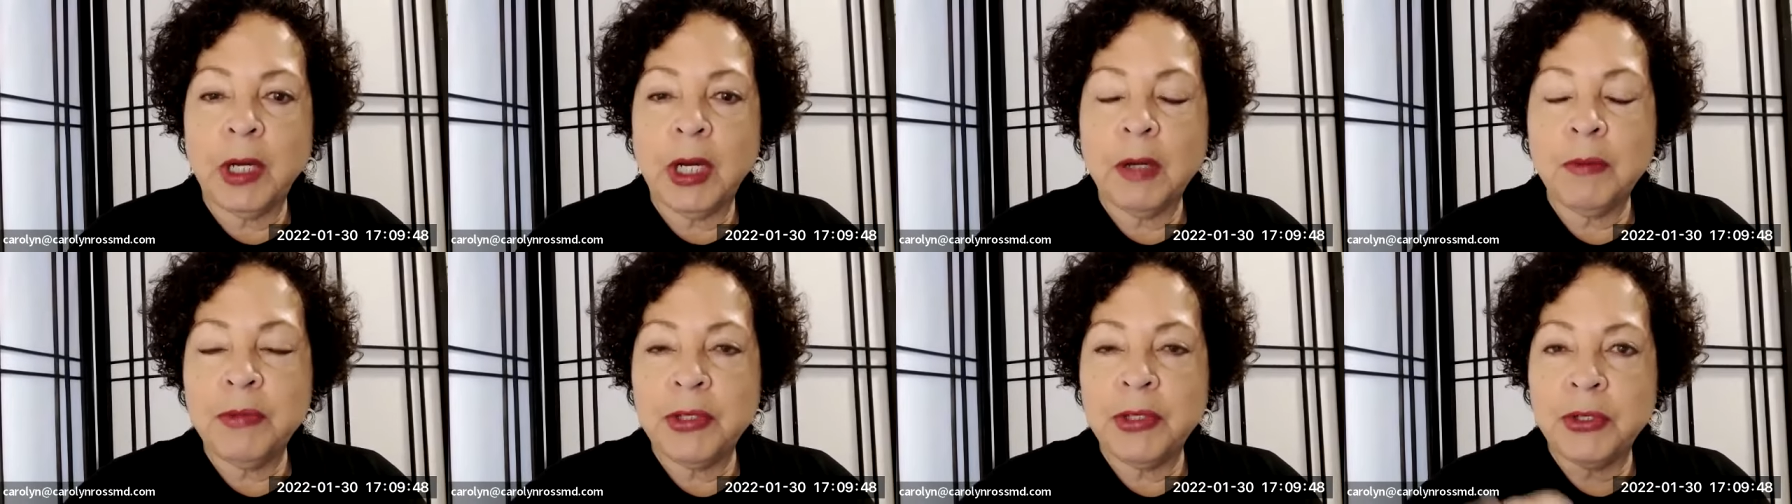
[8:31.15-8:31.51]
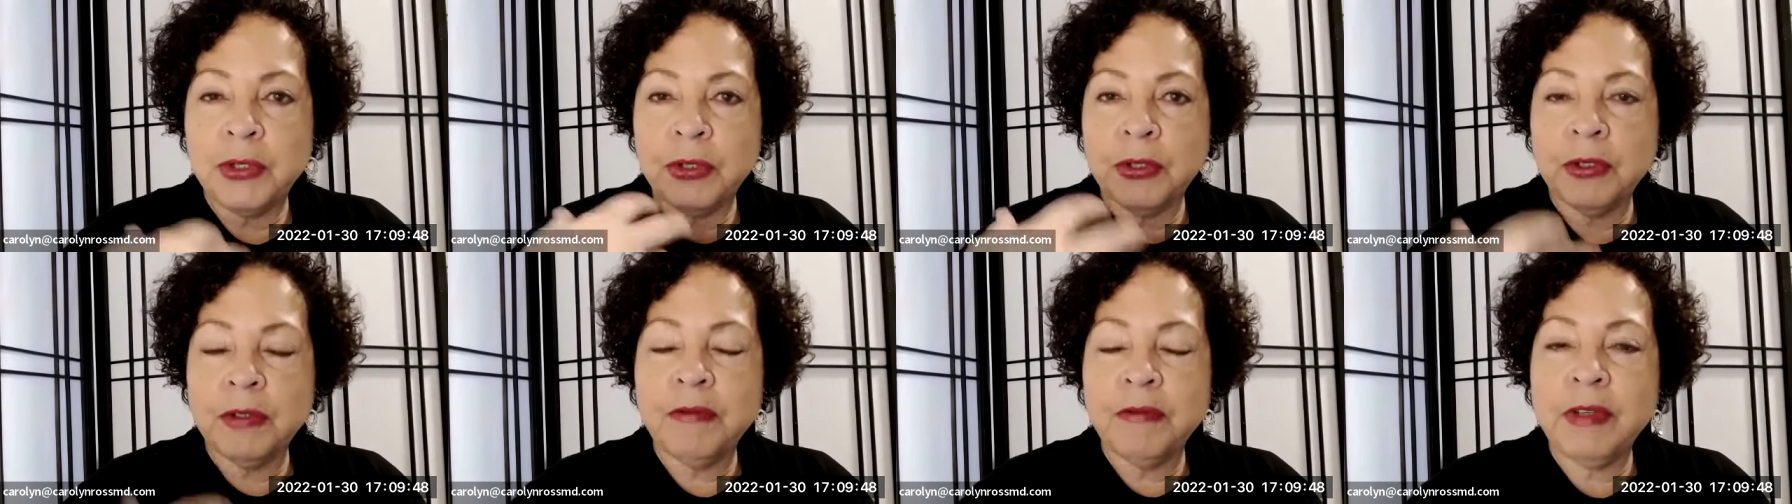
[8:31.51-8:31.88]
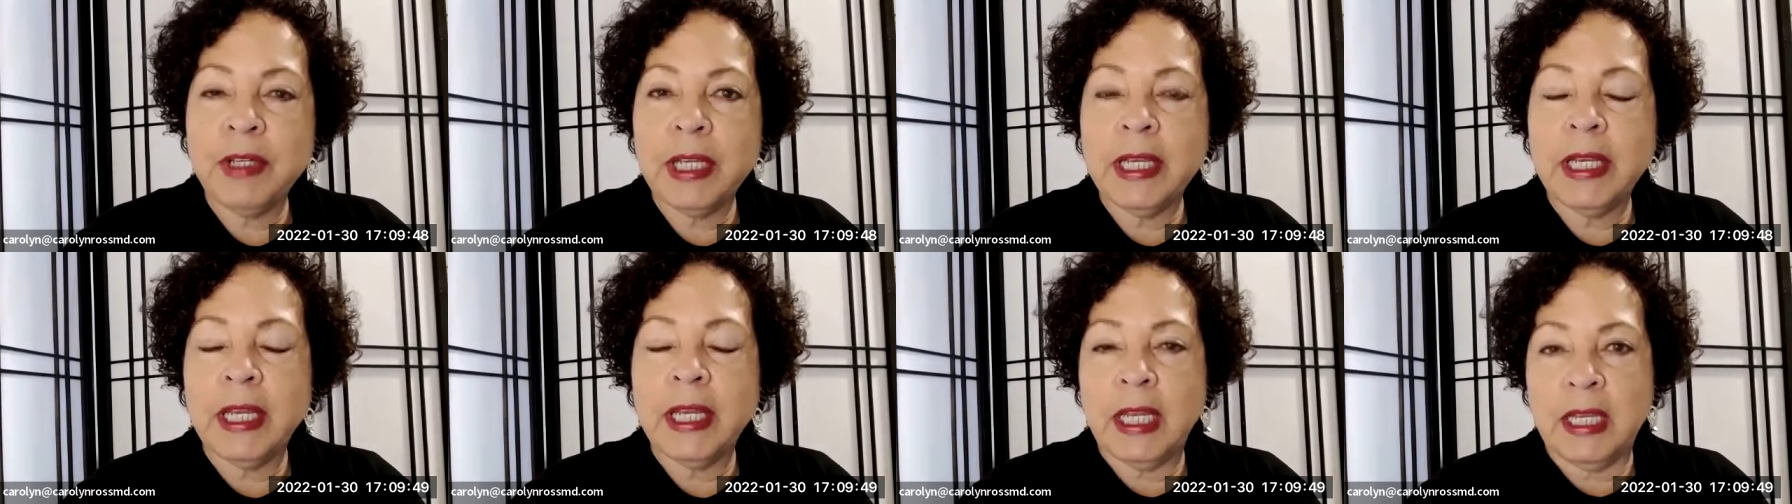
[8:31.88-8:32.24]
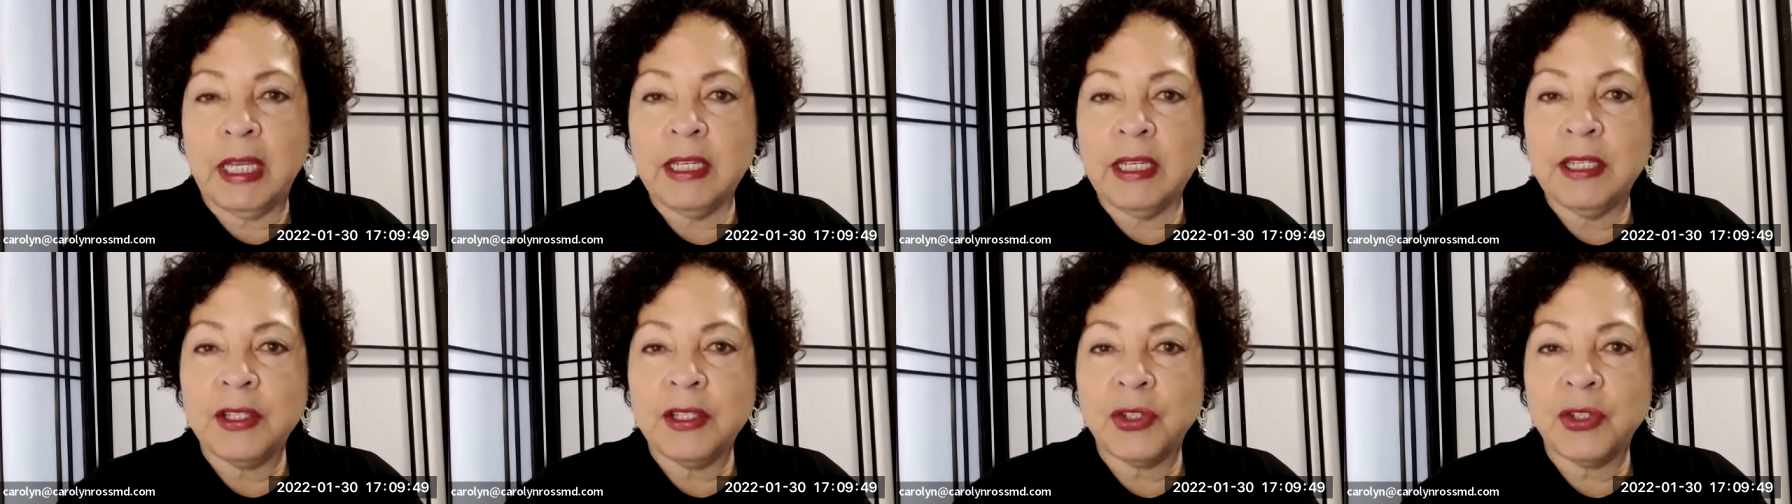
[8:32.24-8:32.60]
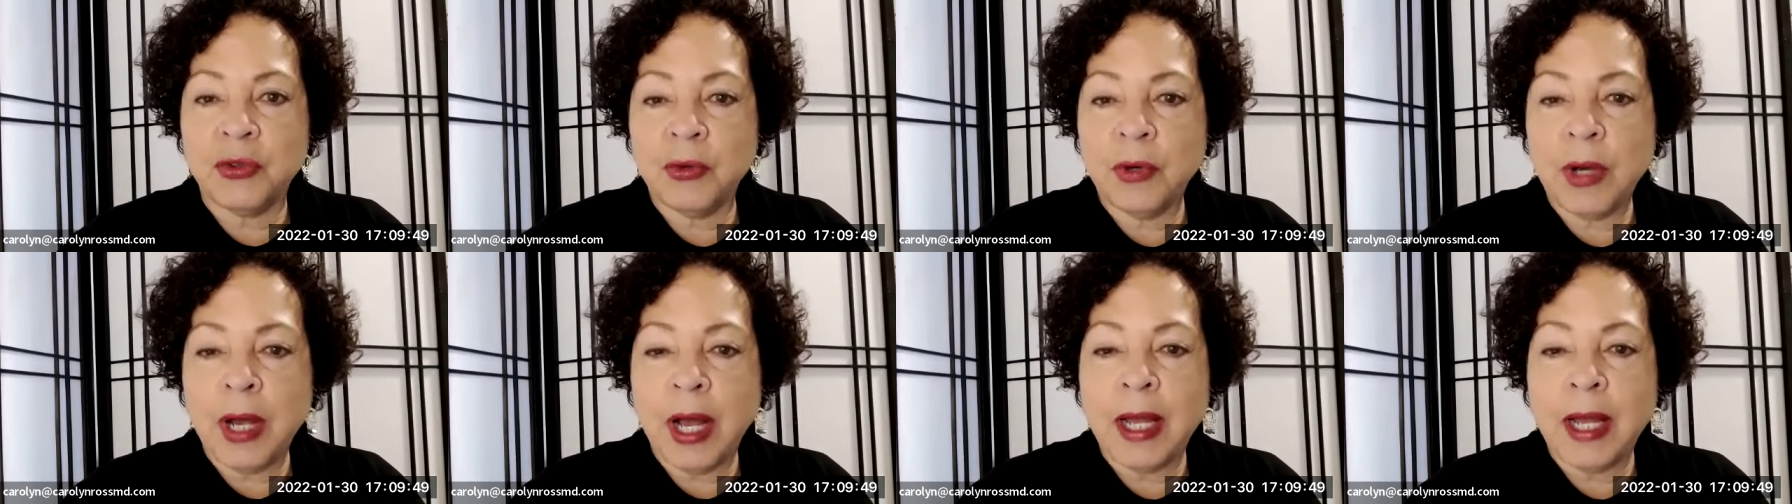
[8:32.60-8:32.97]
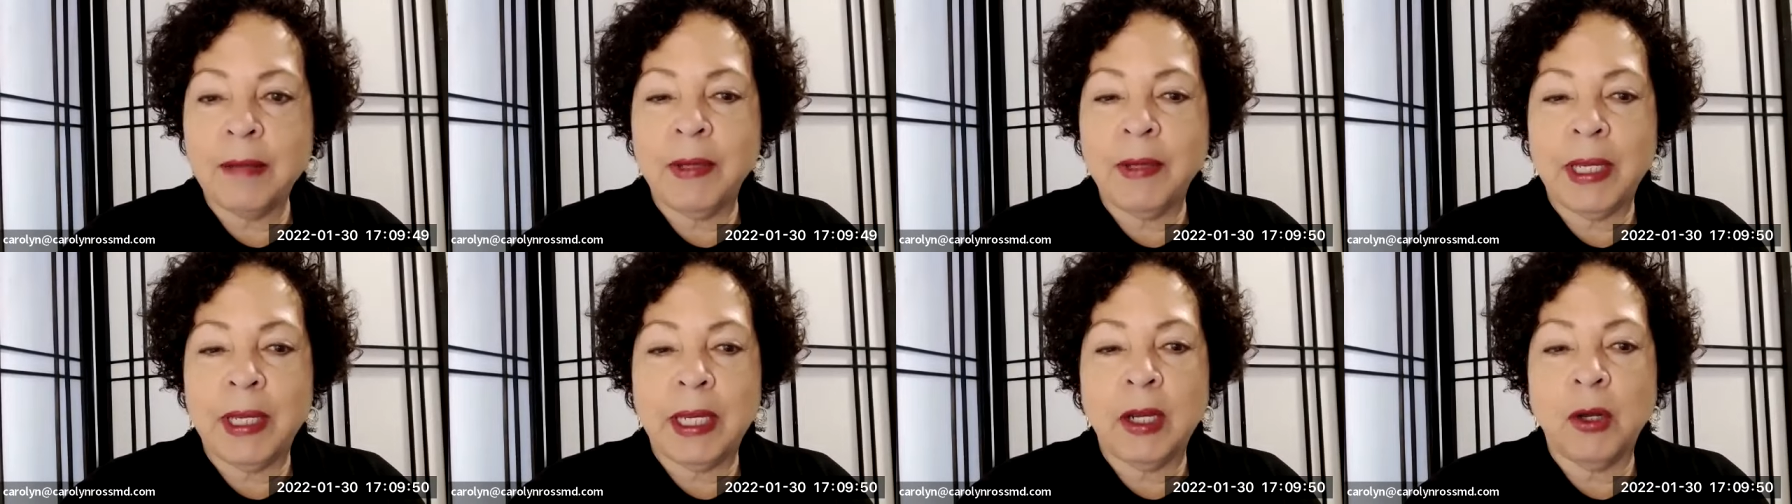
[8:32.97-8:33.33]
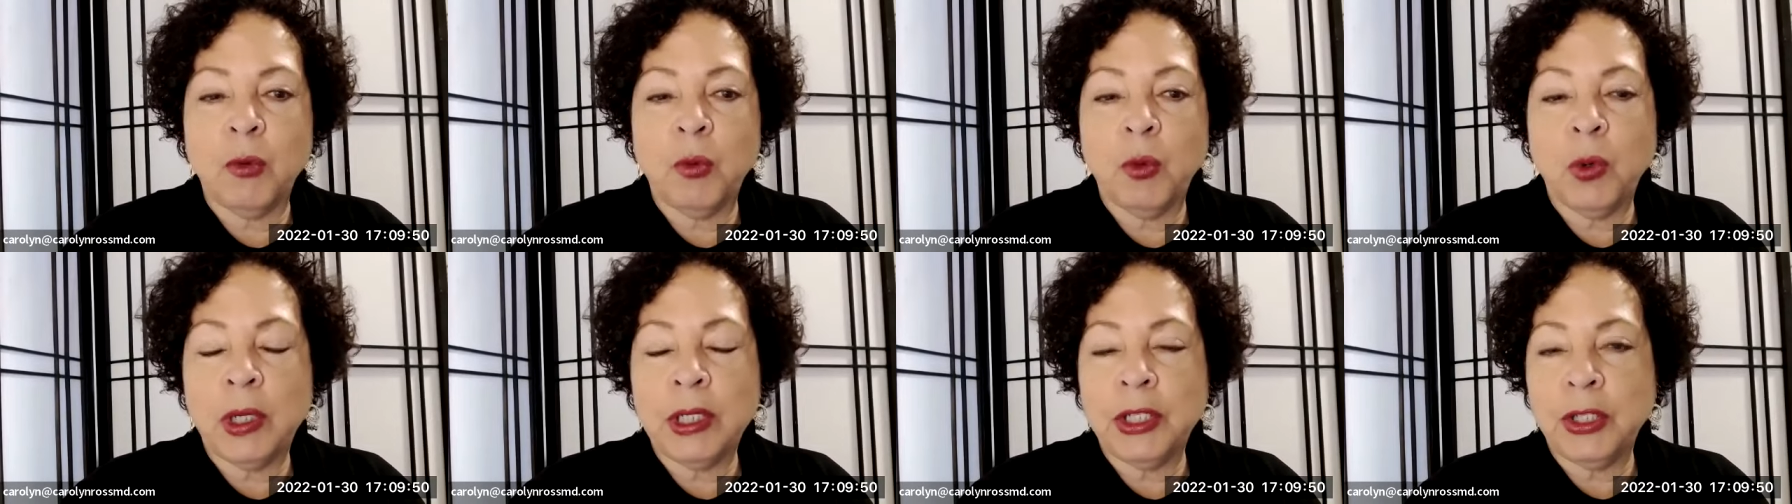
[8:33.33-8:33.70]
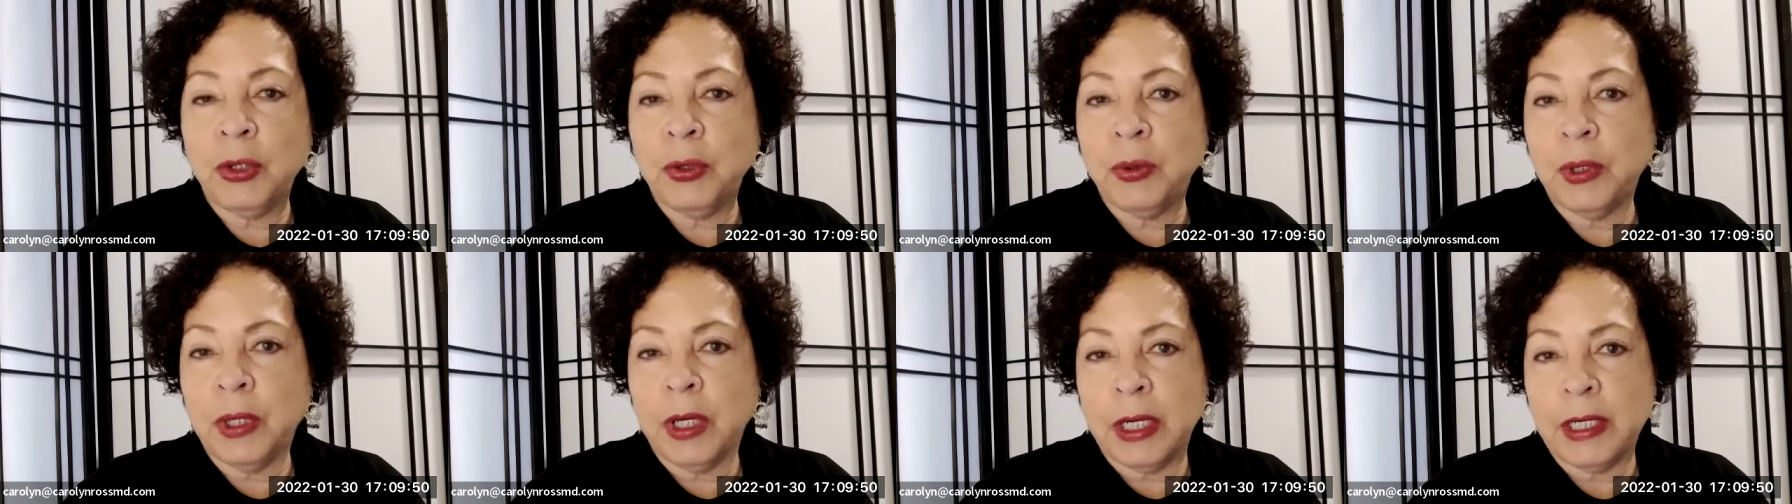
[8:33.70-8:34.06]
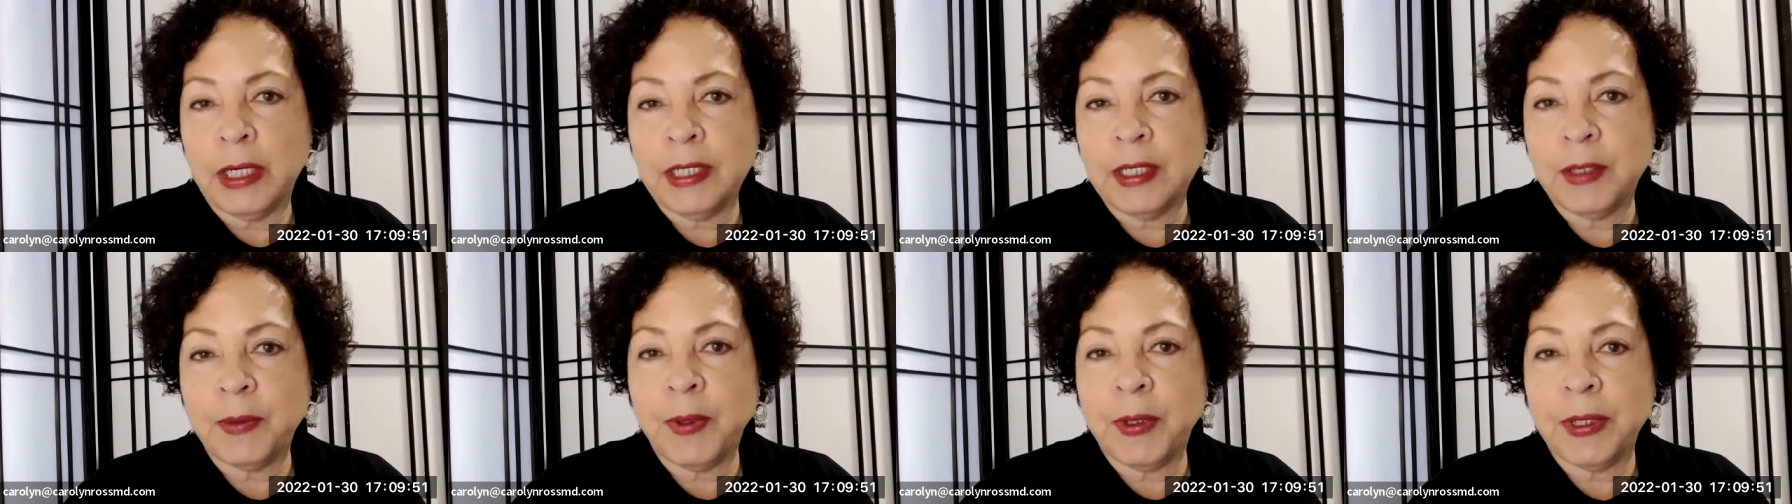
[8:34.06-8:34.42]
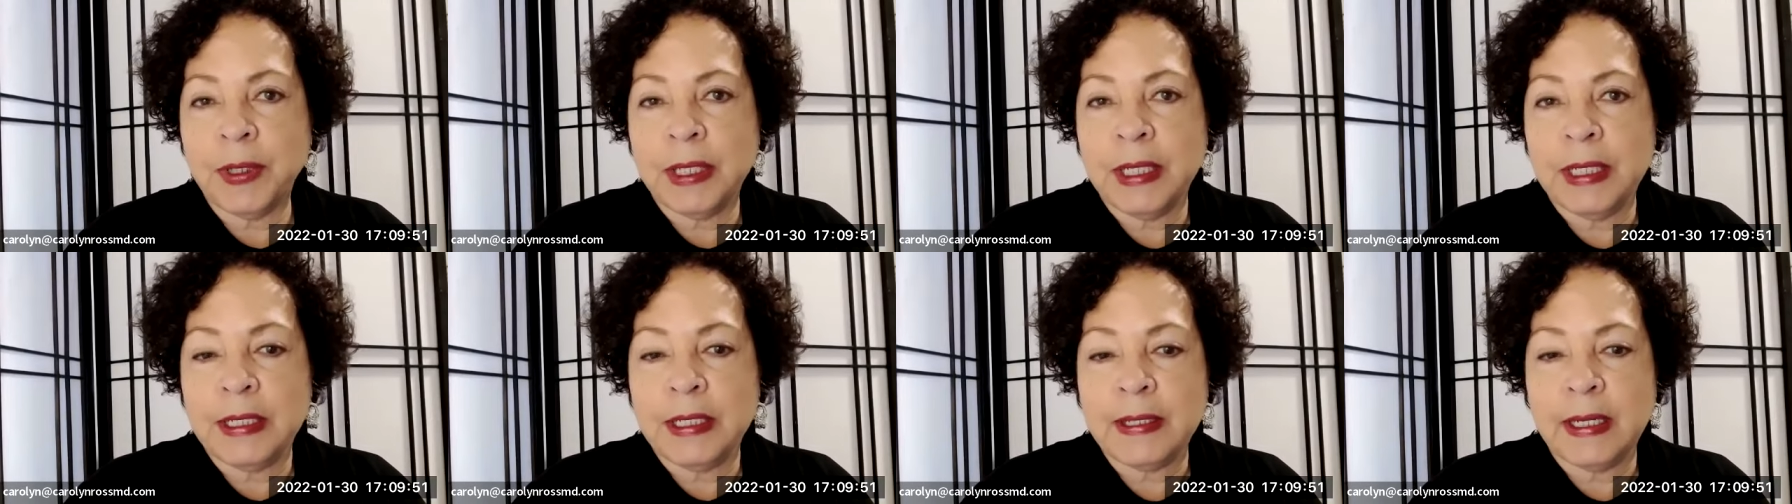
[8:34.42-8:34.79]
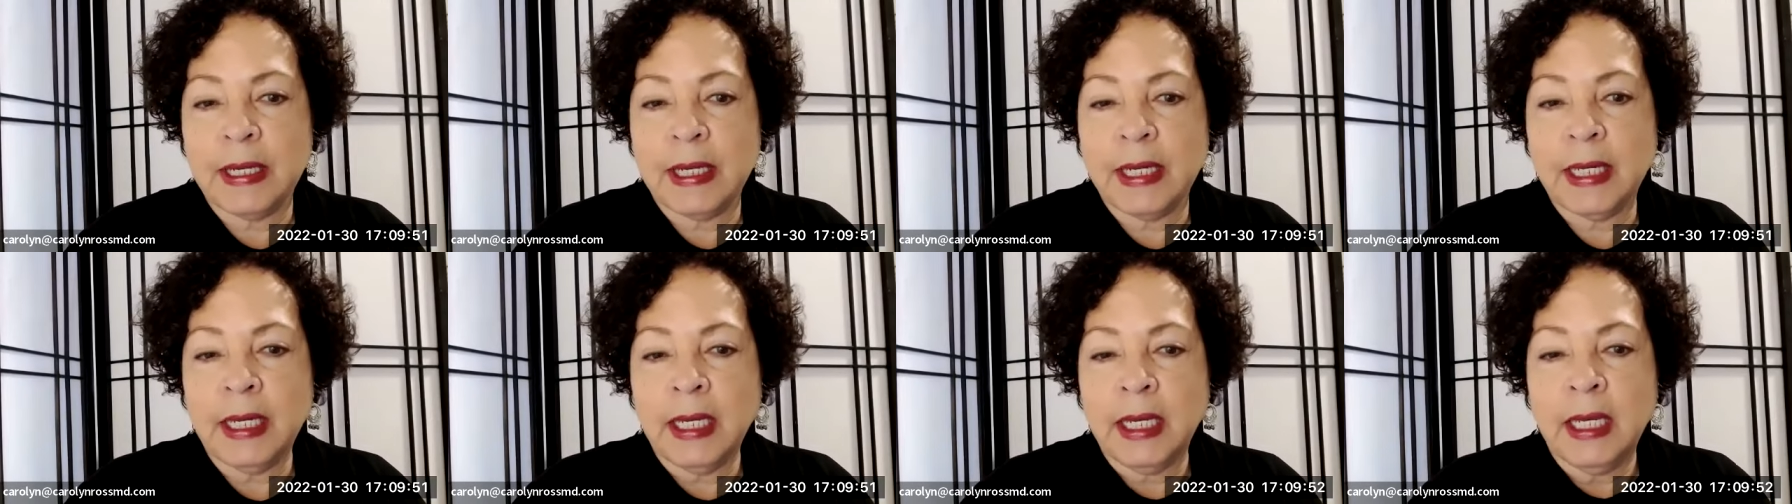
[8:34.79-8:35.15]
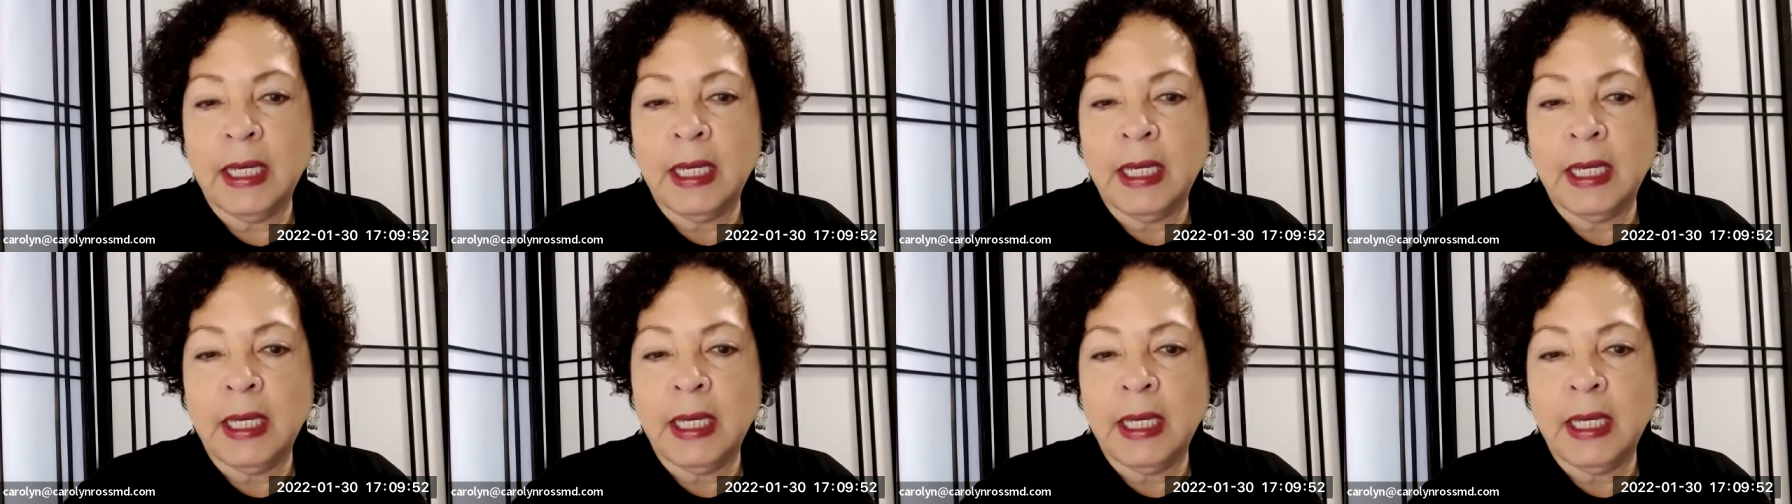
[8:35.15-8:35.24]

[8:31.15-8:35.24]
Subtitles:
observing and describing what you are experiencing,